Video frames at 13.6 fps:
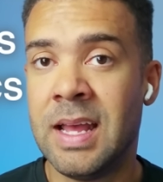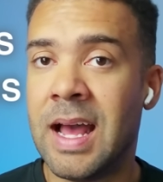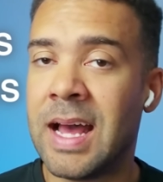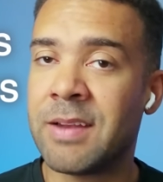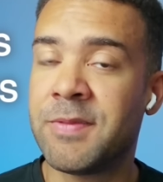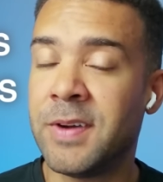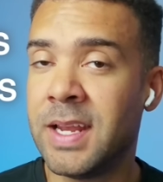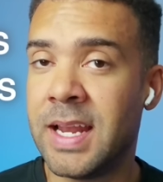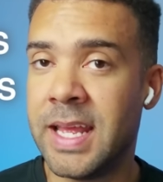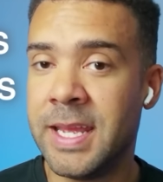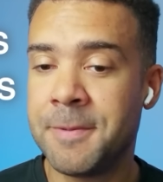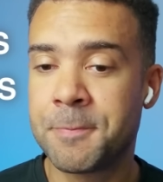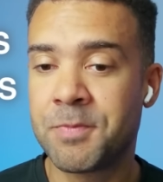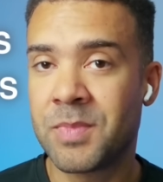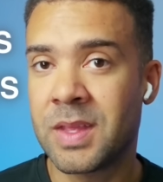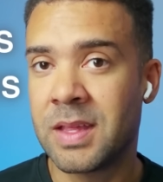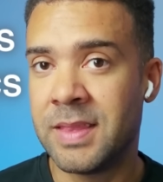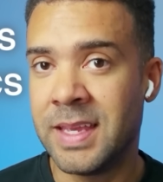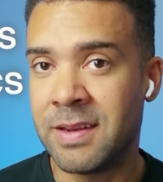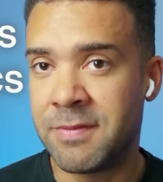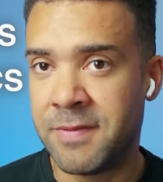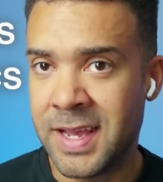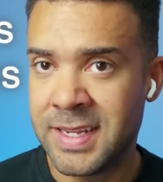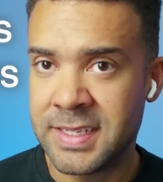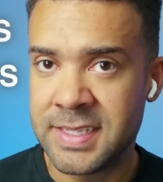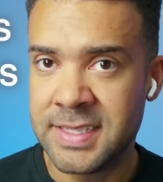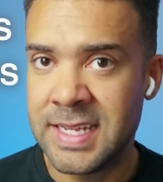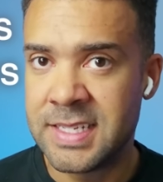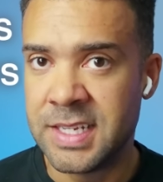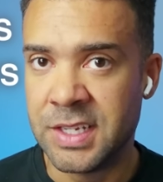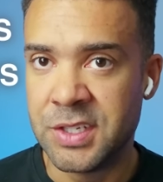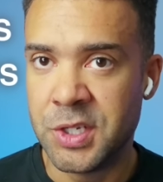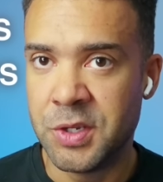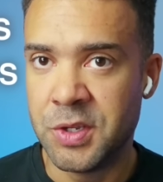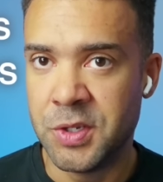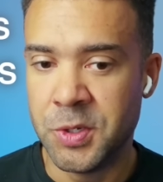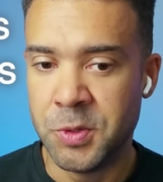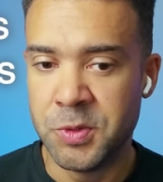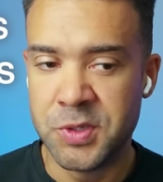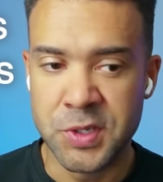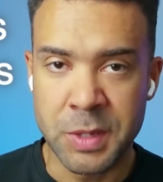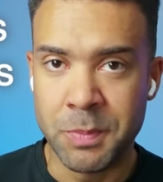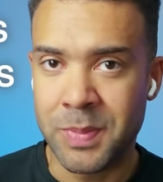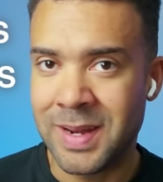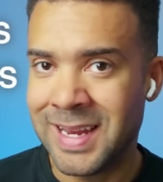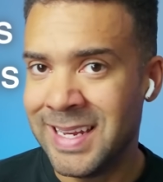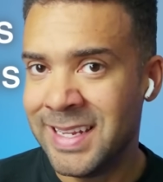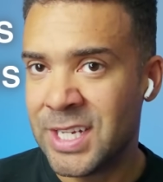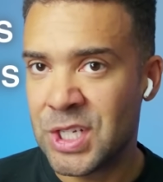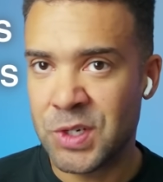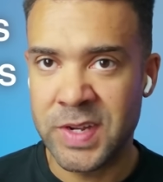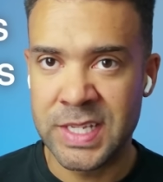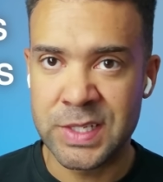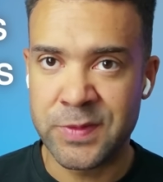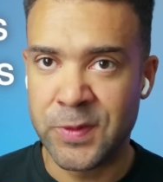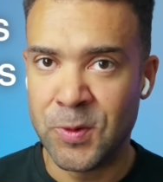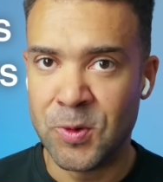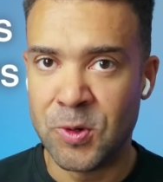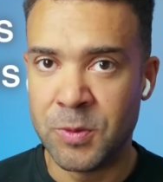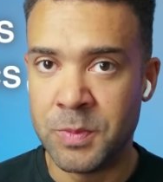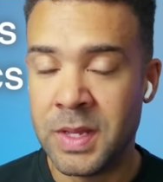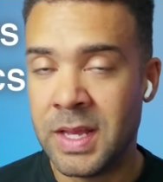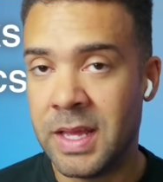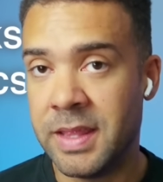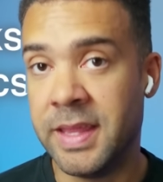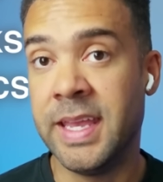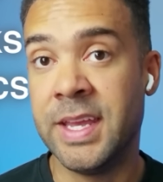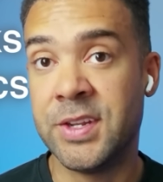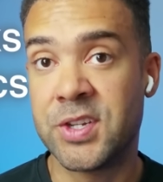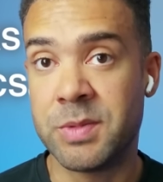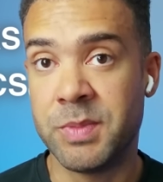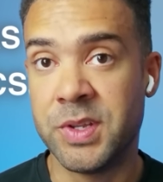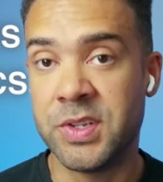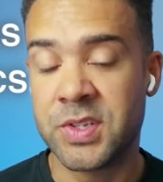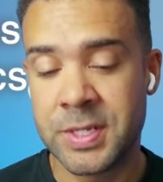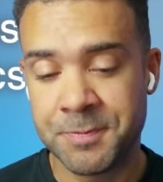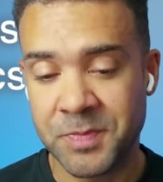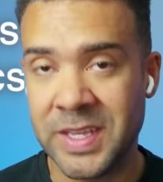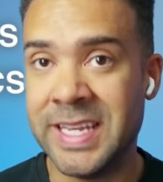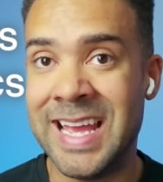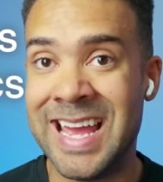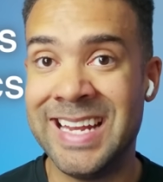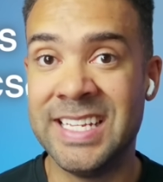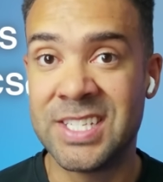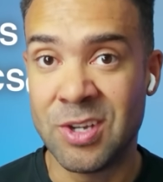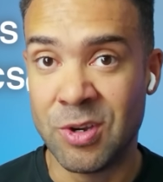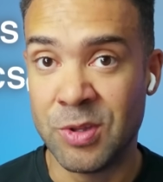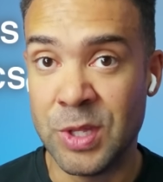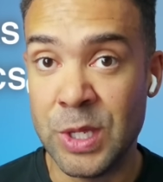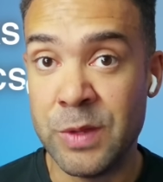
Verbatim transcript: and finally, the advanced settings you can use to completely transform the instruments in any song that